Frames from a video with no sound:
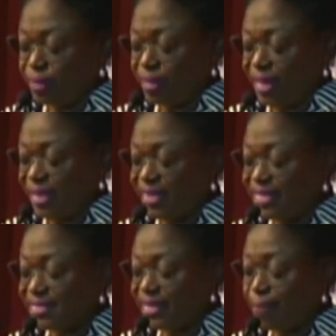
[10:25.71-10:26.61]
and there's
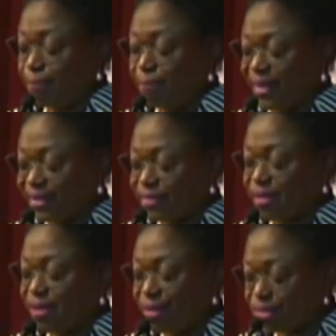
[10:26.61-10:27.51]
an embedded
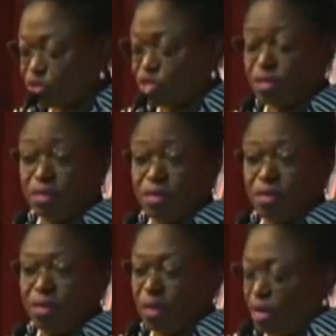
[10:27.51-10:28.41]
culture
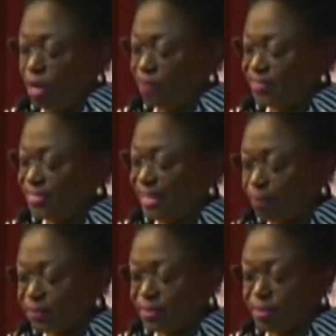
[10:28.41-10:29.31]
of
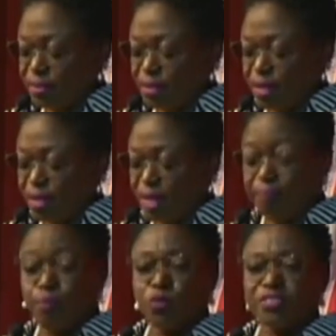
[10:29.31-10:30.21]
adapting and
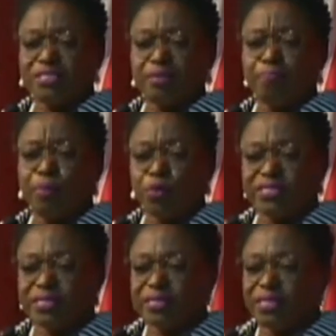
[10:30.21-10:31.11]
most
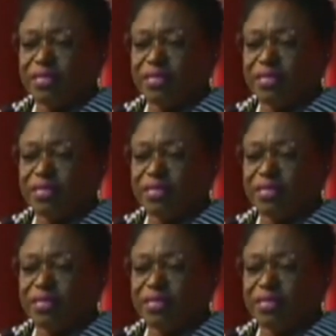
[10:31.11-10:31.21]
importantly,